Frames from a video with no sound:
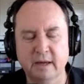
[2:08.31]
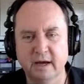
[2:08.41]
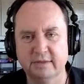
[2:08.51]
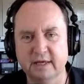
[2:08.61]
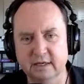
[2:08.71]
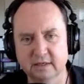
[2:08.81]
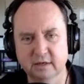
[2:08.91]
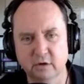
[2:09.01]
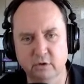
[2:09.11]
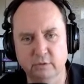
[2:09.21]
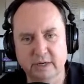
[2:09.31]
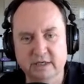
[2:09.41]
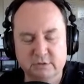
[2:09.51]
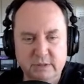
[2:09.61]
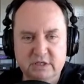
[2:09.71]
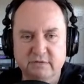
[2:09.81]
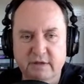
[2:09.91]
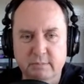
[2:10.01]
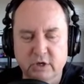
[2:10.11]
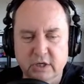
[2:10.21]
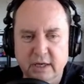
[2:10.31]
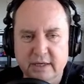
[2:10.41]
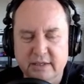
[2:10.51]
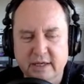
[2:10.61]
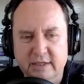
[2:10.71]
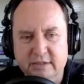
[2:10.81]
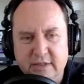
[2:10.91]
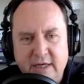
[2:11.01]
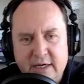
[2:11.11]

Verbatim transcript: Uh, they get a little lower rate, especially if they book a lot of days.